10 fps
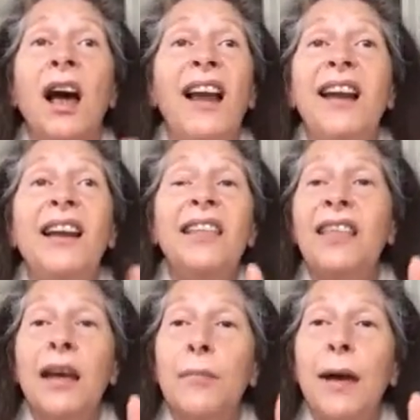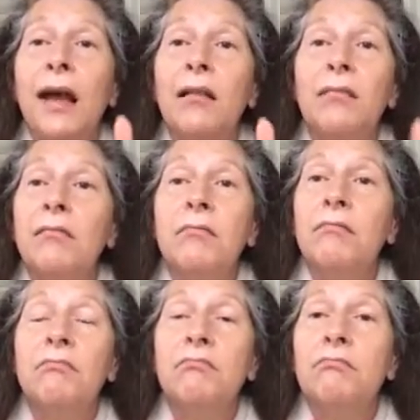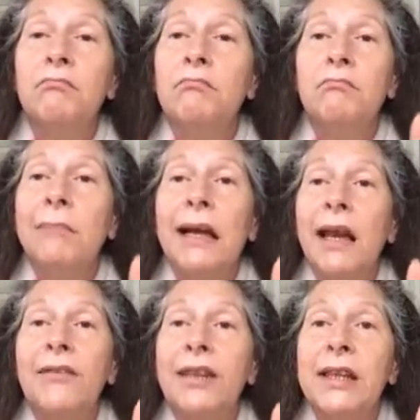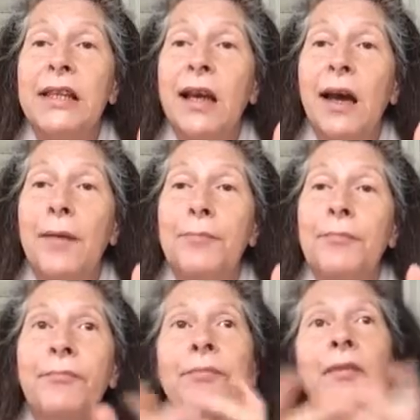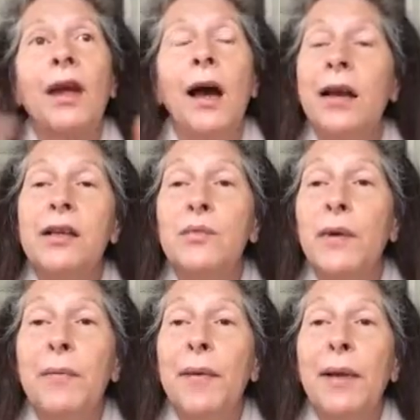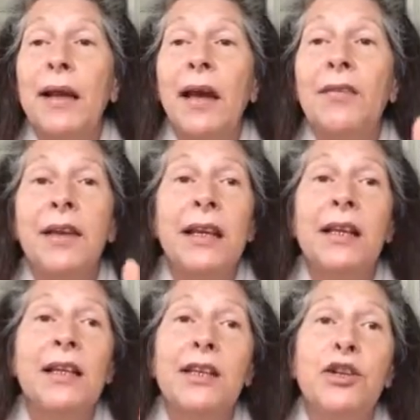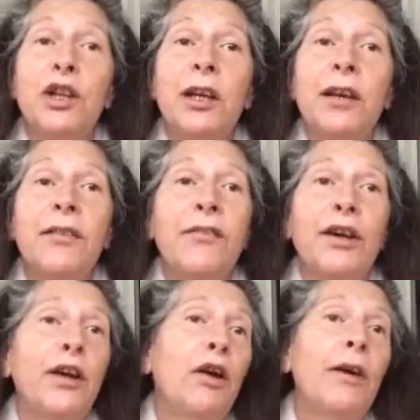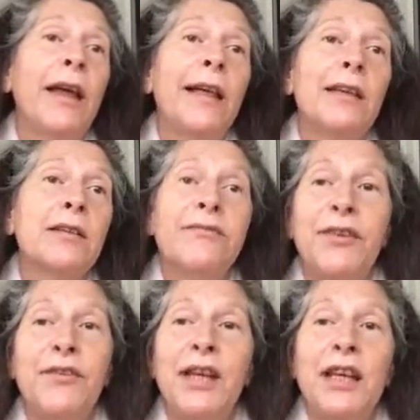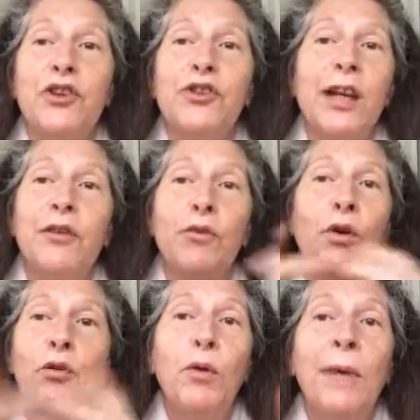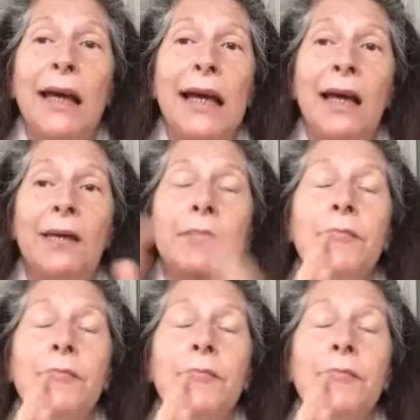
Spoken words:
I didn't think about my life at the time. I just went about my life and continued to live. I figured, okay, that's 15 years down the road, no biggie.